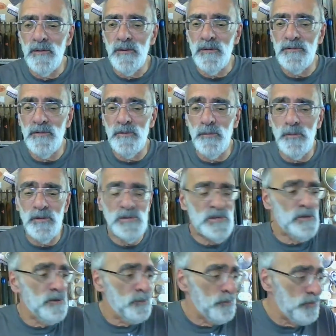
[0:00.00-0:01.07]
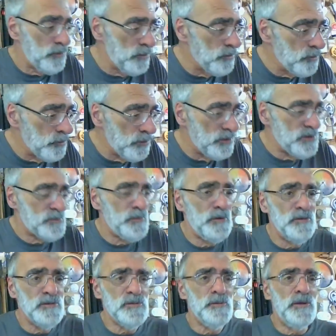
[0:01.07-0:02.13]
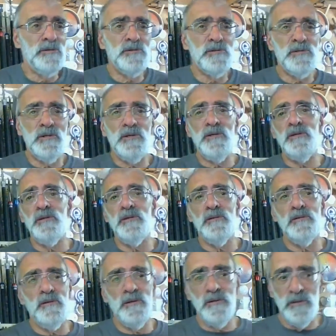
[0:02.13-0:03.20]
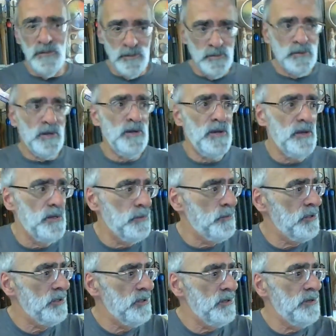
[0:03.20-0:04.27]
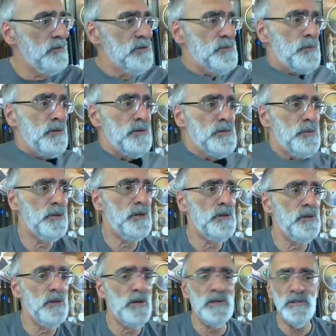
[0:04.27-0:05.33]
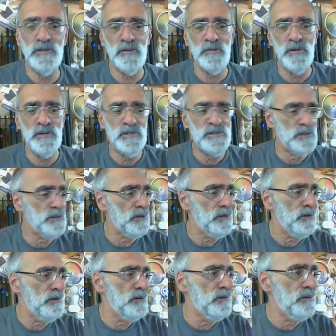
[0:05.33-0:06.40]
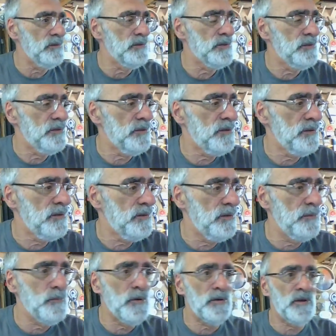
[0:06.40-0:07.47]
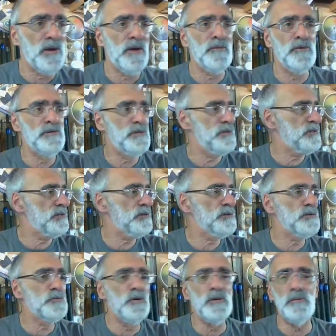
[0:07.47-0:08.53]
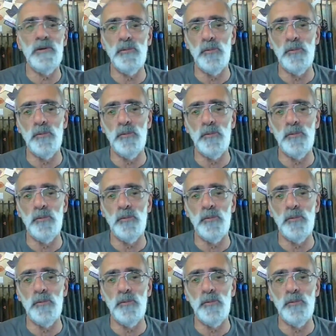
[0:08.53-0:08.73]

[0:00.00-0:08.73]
I don't know what it's like with you, but it's been 20 in the UK anyway. Here it's been 28 degrees today, and uh, in my garage it's extremely